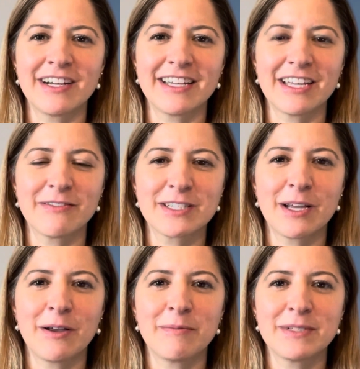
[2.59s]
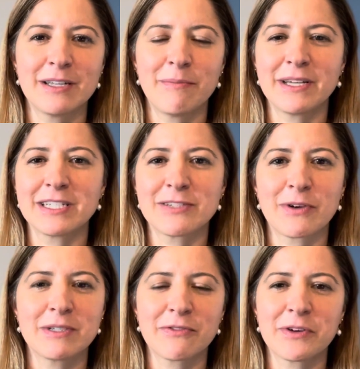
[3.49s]
and give some tidbits
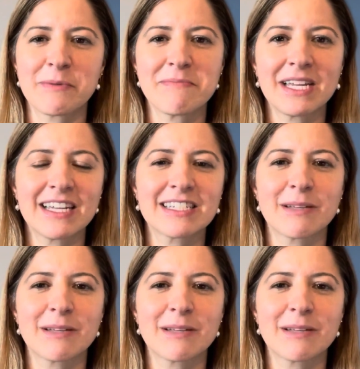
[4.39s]
from different meetings